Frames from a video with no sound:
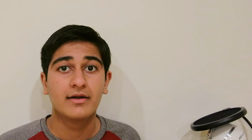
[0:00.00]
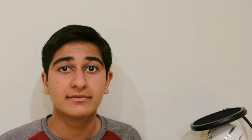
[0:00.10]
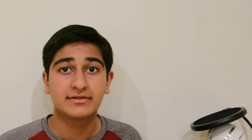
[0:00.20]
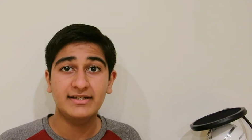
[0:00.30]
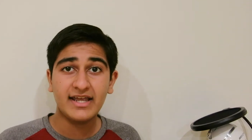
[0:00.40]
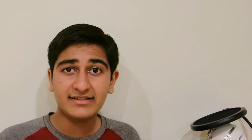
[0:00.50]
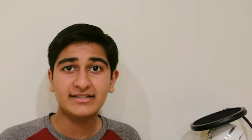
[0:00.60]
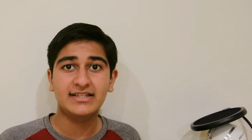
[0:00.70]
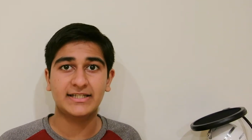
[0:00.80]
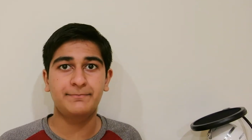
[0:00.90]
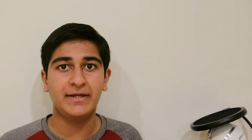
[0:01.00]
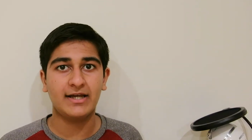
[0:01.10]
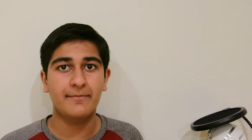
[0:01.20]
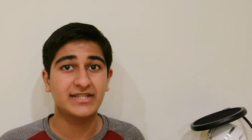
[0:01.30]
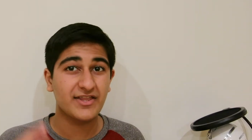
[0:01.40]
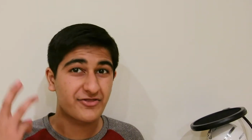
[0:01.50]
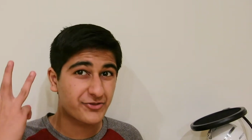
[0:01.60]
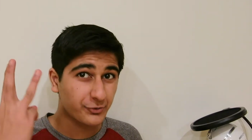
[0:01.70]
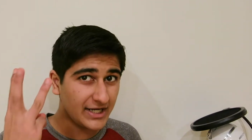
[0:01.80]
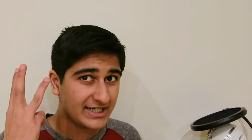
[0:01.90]
The Nexus 6P comes in
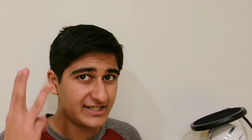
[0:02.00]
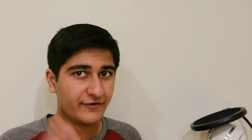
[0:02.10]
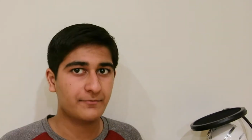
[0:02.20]
3 different